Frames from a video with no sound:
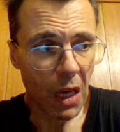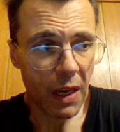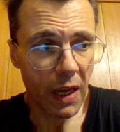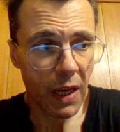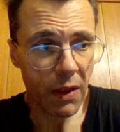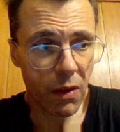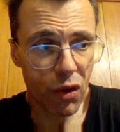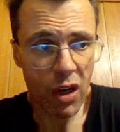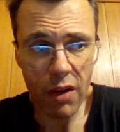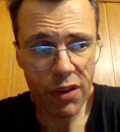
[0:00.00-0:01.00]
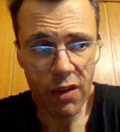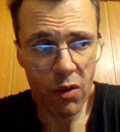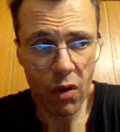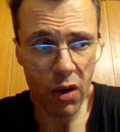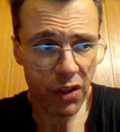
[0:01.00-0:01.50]
and schnauzer
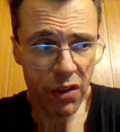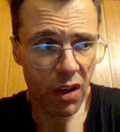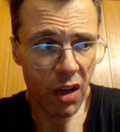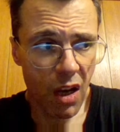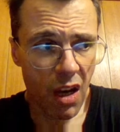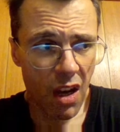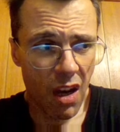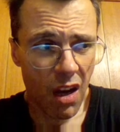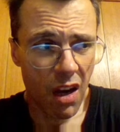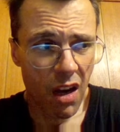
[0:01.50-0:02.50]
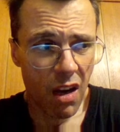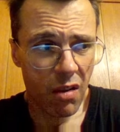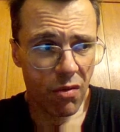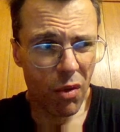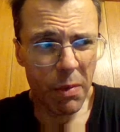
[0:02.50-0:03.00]
dogs,
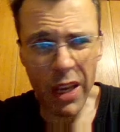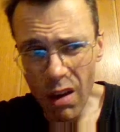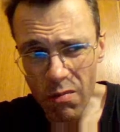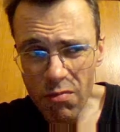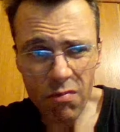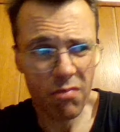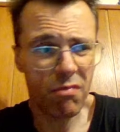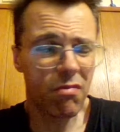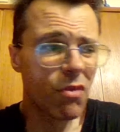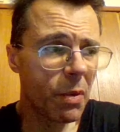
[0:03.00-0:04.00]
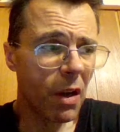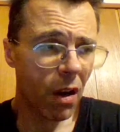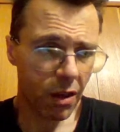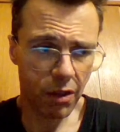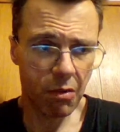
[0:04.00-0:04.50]
to me, to be
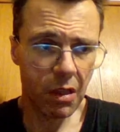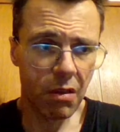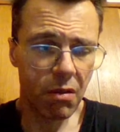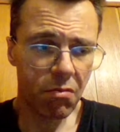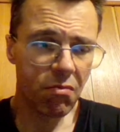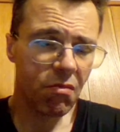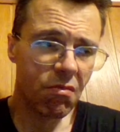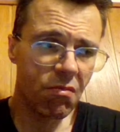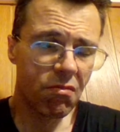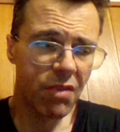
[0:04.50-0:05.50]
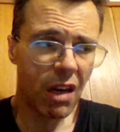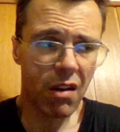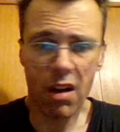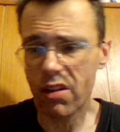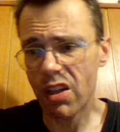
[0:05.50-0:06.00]
honest with you, they're
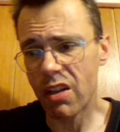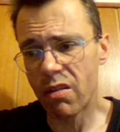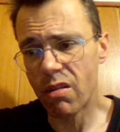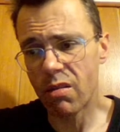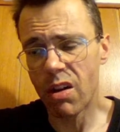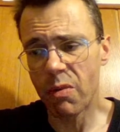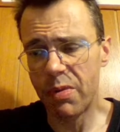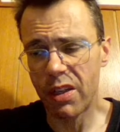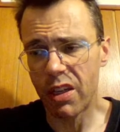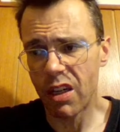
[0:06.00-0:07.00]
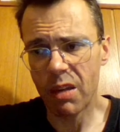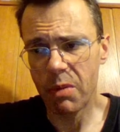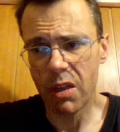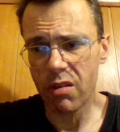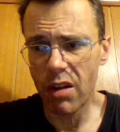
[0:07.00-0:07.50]
not, I don't know how pretty, I'm
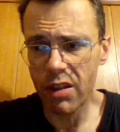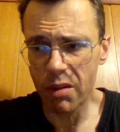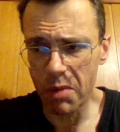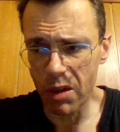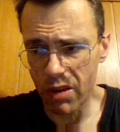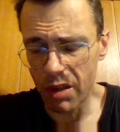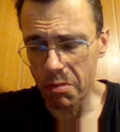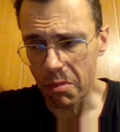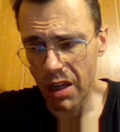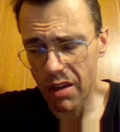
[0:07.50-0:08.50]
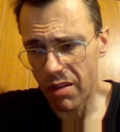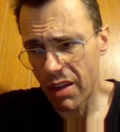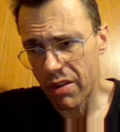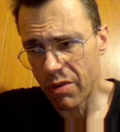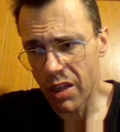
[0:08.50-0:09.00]
not crazy about them, I don't
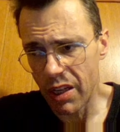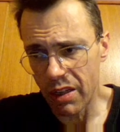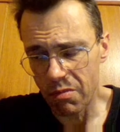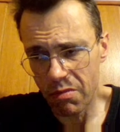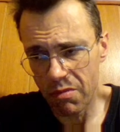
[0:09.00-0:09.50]
like really,